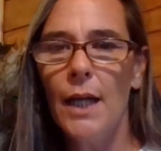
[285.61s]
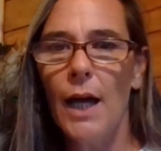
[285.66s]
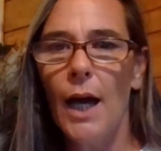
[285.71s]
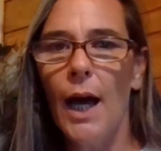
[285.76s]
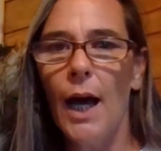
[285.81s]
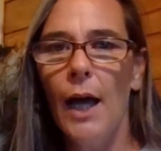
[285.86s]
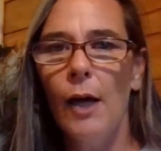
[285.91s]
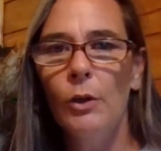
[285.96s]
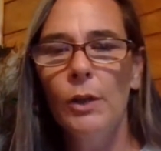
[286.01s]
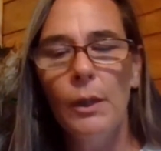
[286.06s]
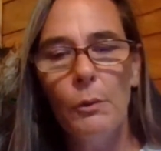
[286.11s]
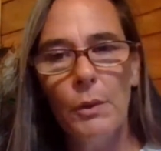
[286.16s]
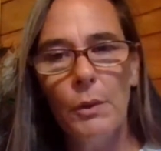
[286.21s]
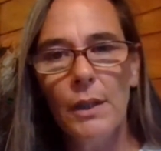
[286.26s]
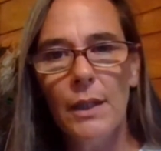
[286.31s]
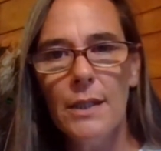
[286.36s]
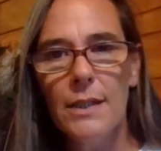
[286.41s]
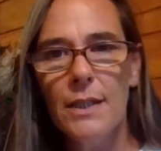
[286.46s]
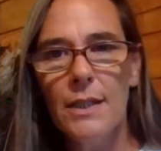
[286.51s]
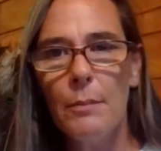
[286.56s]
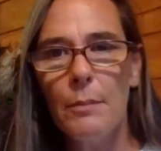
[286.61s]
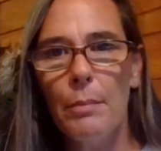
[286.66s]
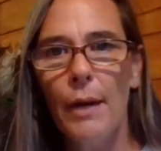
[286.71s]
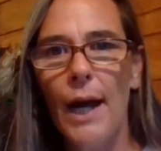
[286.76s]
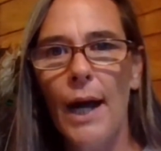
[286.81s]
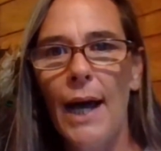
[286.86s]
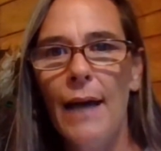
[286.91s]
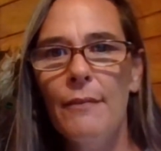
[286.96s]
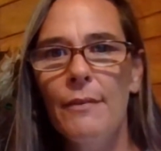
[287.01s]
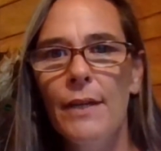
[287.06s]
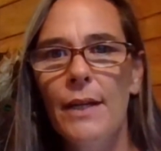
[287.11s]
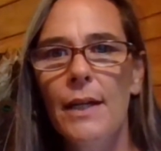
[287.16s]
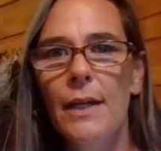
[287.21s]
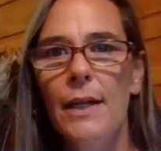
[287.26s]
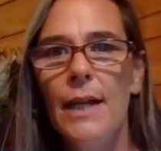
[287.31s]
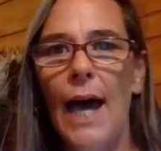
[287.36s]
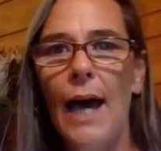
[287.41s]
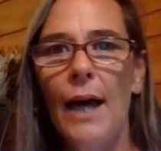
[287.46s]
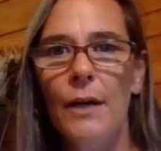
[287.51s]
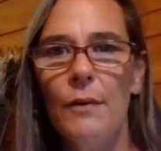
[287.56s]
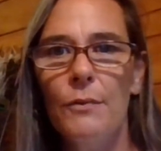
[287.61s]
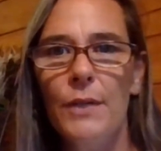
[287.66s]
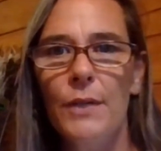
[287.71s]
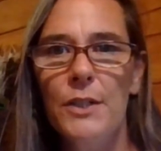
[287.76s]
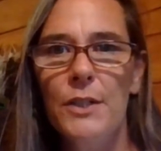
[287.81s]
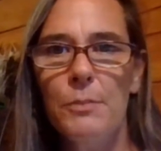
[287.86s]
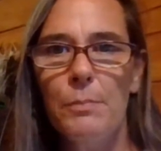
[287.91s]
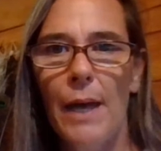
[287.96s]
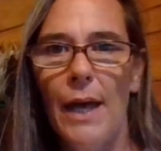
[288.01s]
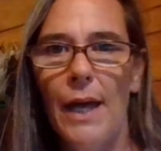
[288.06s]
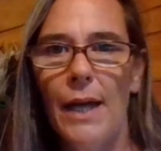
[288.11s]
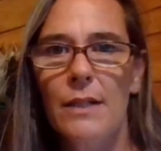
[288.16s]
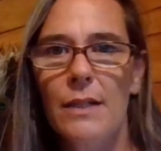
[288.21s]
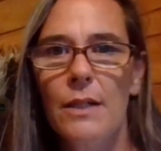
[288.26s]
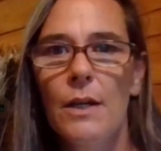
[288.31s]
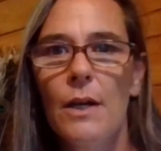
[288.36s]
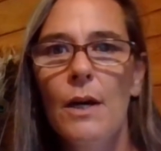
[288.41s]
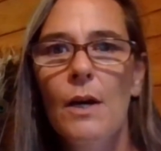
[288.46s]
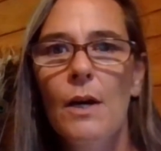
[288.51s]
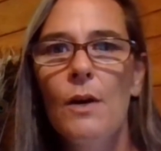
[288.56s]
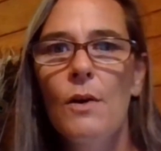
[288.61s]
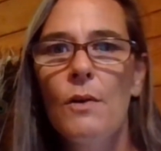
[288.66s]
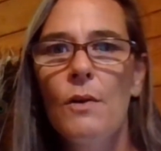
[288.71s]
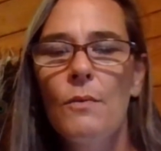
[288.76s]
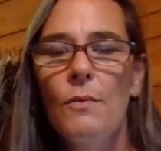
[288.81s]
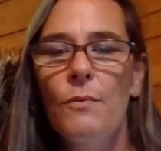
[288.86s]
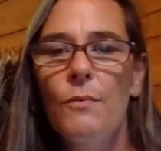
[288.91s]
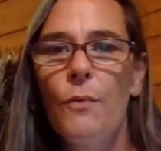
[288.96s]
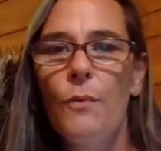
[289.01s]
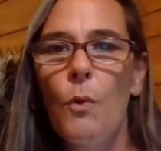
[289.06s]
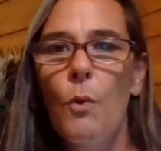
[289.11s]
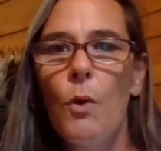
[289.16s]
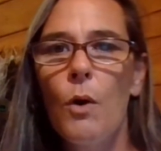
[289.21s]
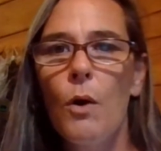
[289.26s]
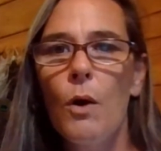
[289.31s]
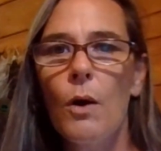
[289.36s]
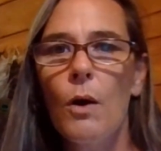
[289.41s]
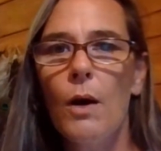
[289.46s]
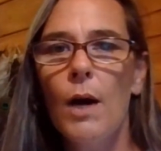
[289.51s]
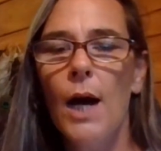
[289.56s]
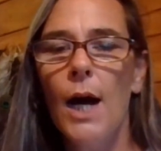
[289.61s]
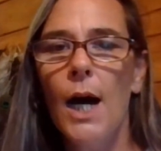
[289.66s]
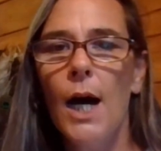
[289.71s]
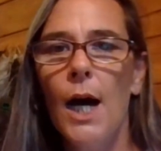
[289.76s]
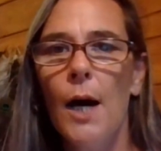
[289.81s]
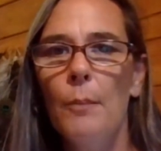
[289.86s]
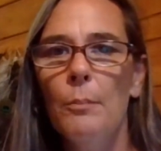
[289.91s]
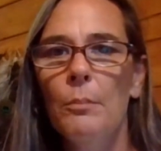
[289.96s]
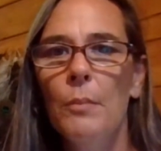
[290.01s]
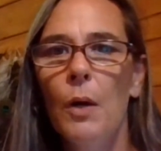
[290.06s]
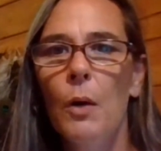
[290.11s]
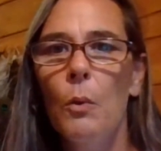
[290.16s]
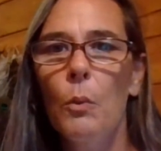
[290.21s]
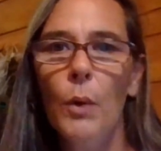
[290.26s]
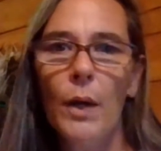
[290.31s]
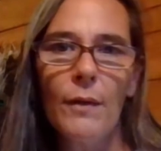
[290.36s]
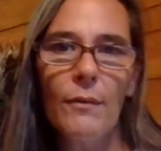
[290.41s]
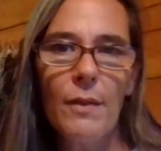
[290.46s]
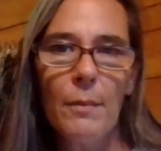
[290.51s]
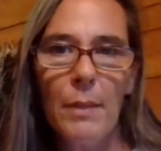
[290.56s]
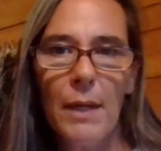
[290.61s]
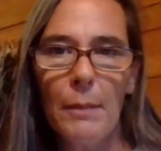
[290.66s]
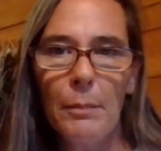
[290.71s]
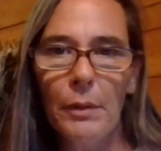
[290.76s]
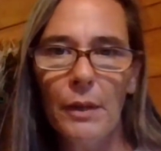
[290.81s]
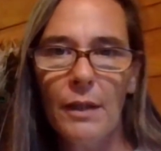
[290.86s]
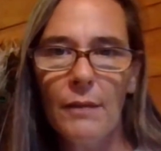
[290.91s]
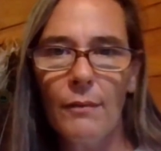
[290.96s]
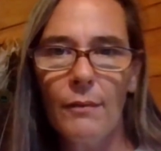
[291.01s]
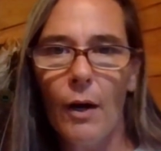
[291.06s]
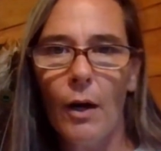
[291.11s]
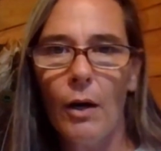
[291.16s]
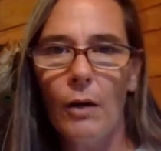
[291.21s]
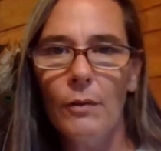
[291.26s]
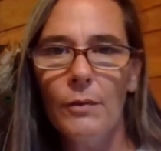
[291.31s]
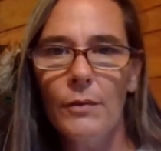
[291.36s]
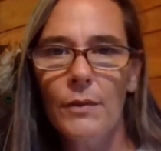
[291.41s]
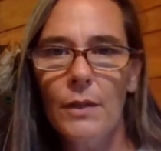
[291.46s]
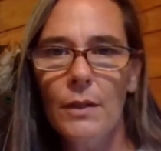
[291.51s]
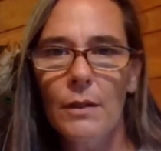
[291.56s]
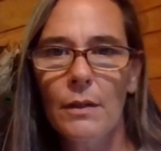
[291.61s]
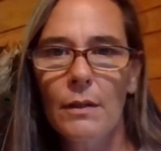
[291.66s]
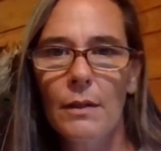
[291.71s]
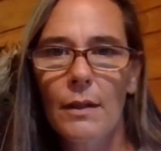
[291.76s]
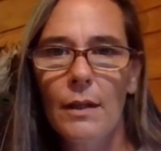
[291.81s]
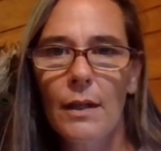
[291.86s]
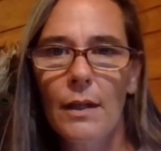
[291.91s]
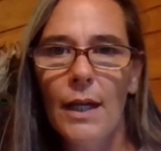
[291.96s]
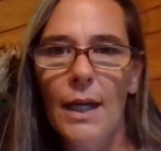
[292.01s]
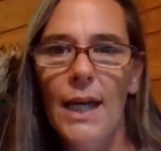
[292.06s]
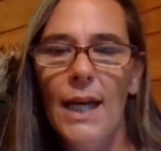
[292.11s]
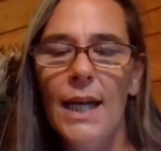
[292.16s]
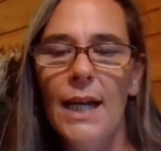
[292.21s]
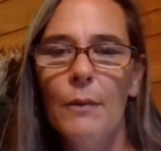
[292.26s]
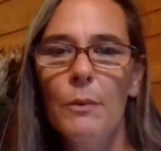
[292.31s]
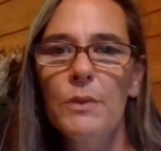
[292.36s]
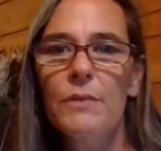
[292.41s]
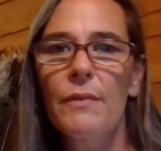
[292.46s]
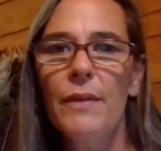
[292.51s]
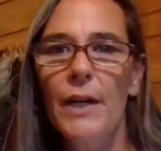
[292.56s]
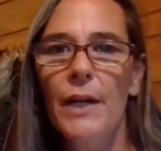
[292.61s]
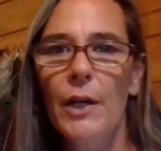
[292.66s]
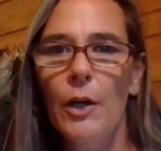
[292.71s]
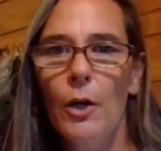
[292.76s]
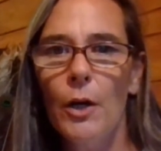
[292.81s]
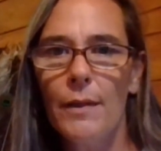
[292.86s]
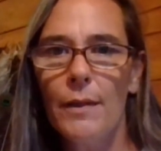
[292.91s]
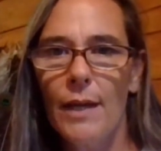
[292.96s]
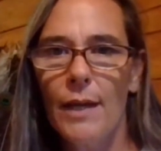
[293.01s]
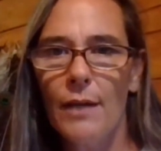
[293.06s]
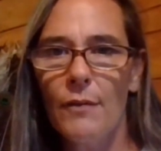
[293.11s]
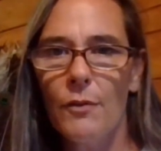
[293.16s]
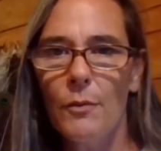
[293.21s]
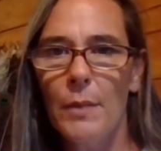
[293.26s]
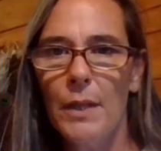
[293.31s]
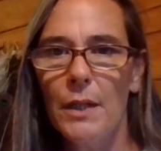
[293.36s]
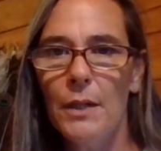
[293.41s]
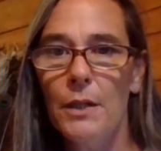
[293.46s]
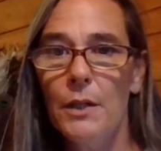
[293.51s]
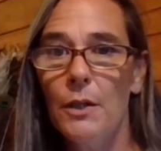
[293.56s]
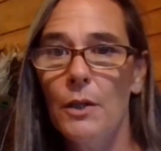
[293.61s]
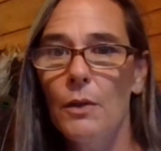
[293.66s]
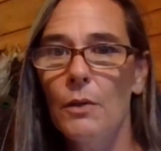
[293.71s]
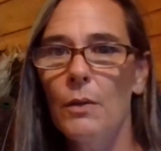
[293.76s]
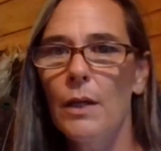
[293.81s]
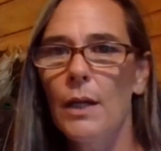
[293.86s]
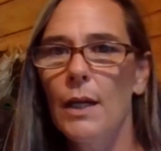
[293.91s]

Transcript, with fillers: I only released it private out of respect for um, one of the people involved, and it was a very hard thing for me to do.